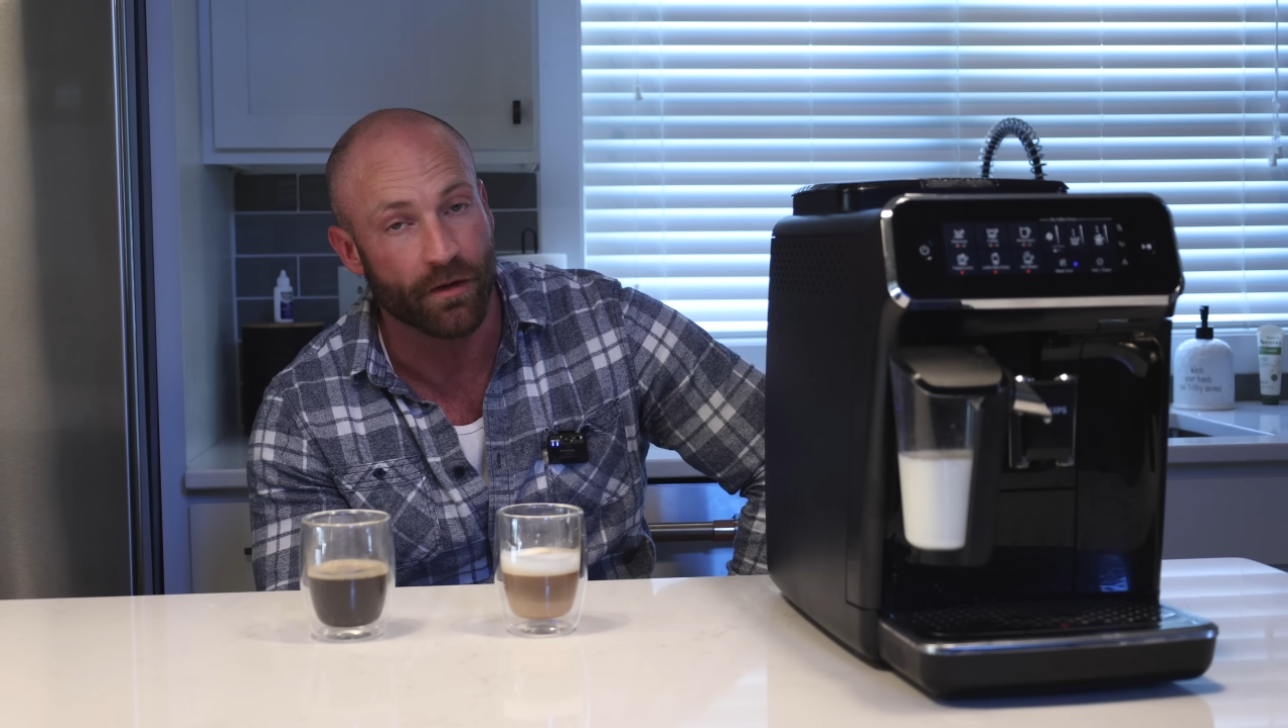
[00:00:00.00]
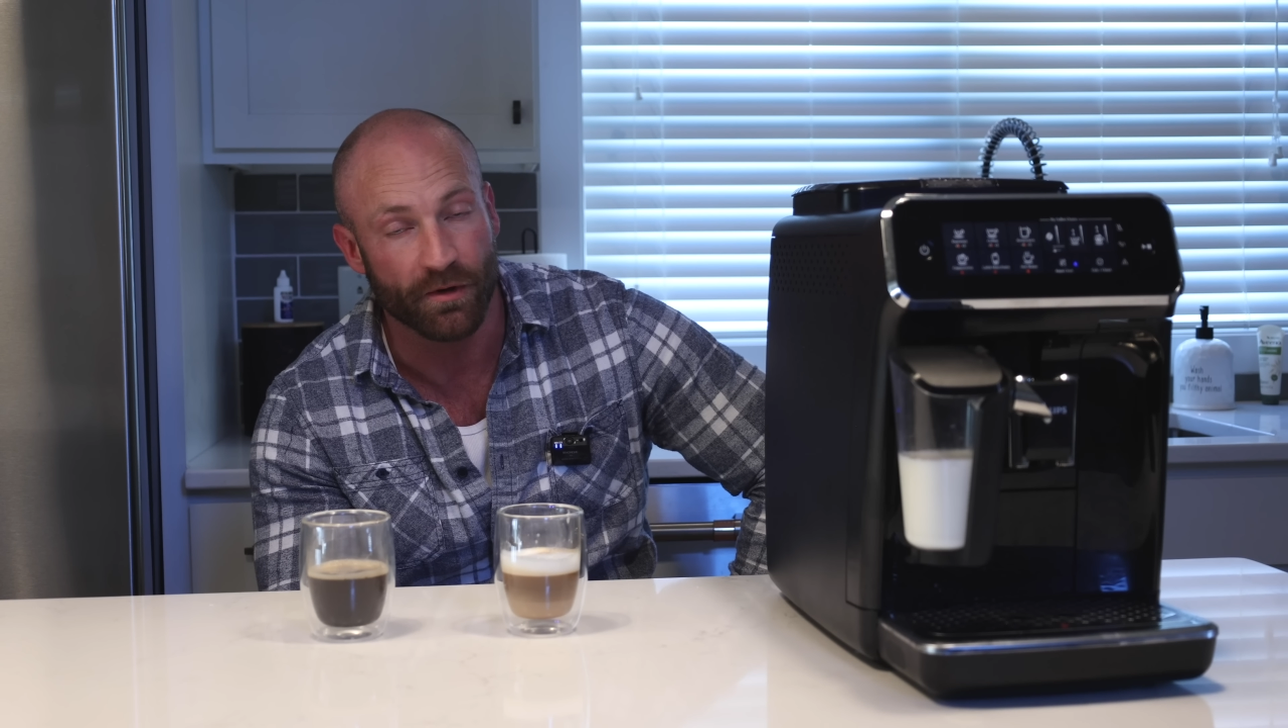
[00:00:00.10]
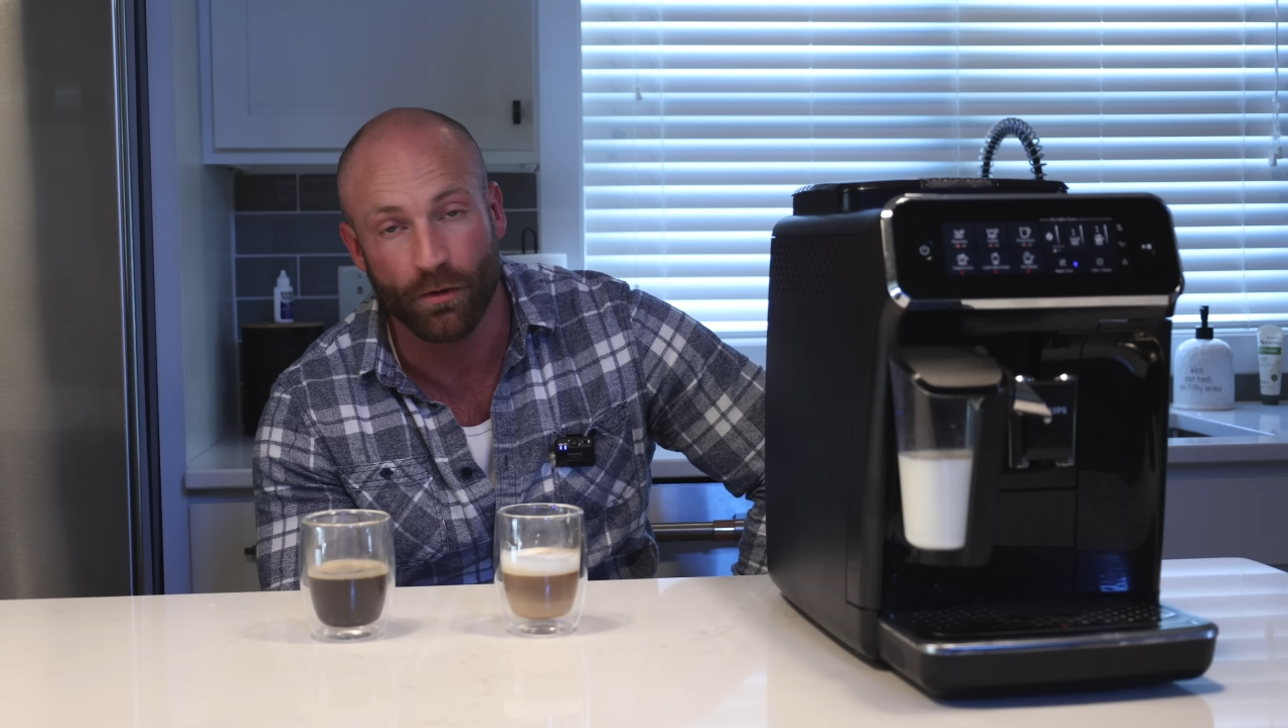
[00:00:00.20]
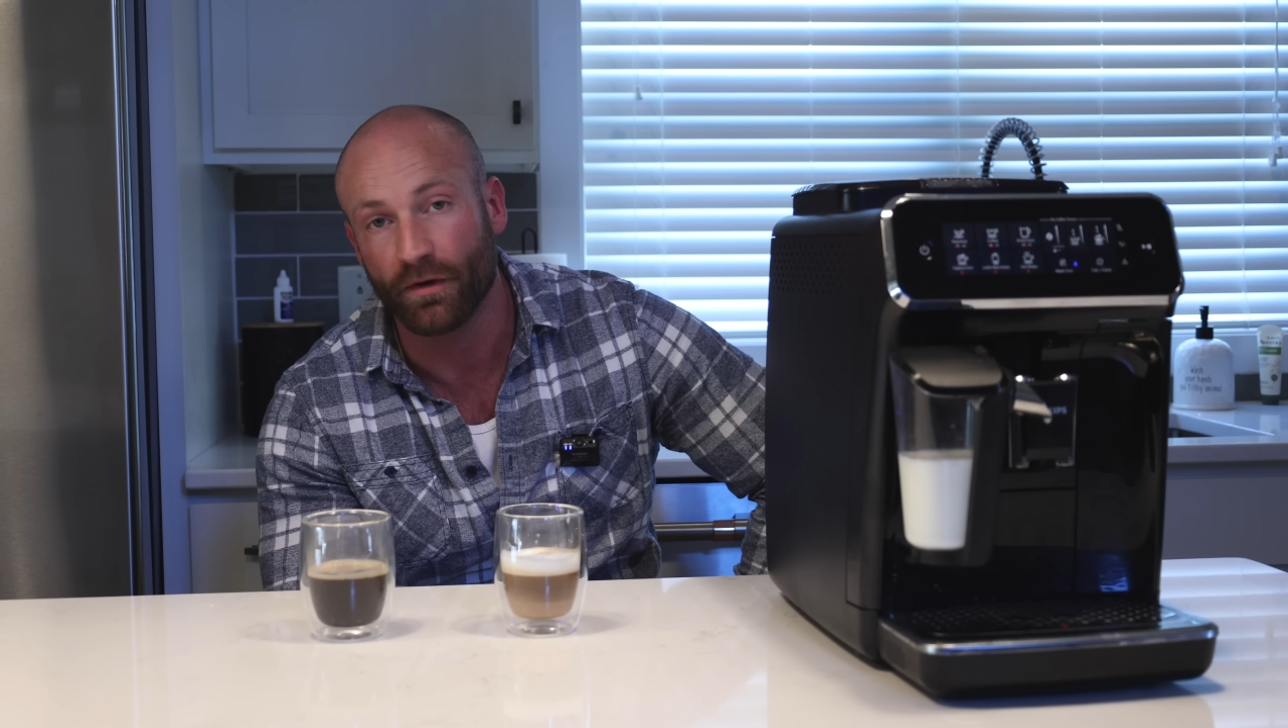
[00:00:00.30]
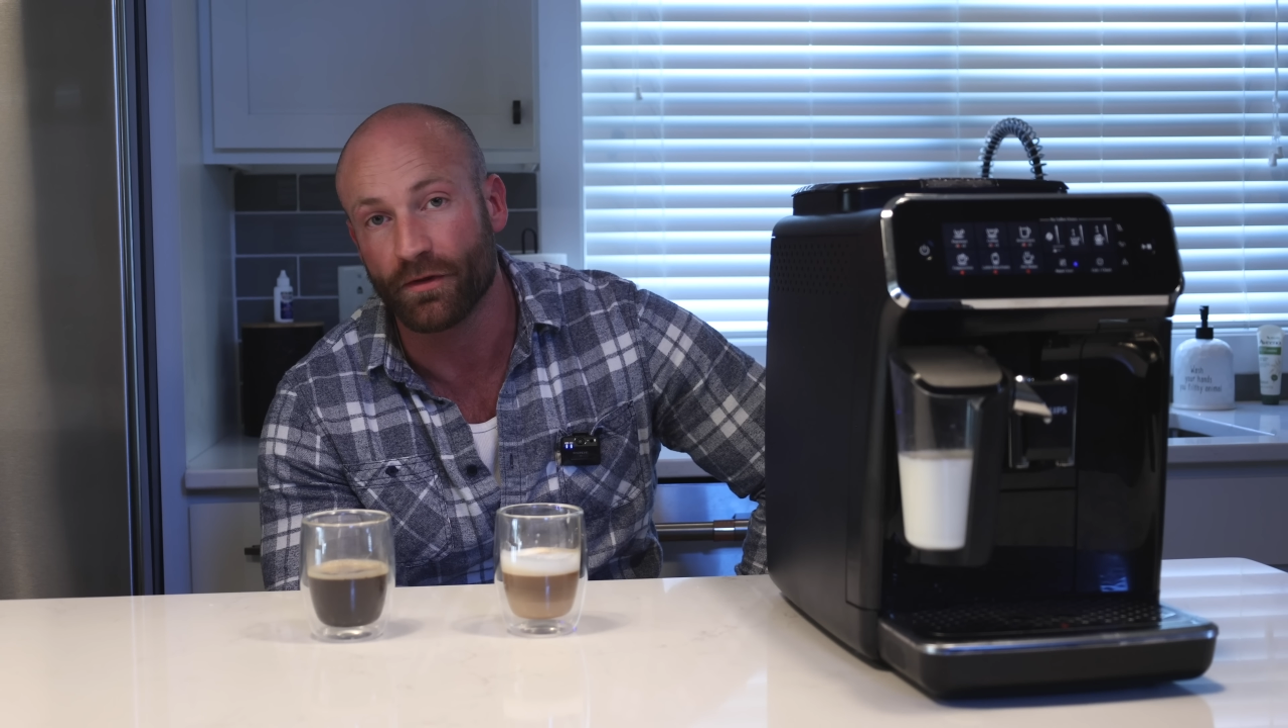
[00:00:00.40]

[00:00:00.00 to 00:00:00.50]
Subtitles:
let me know what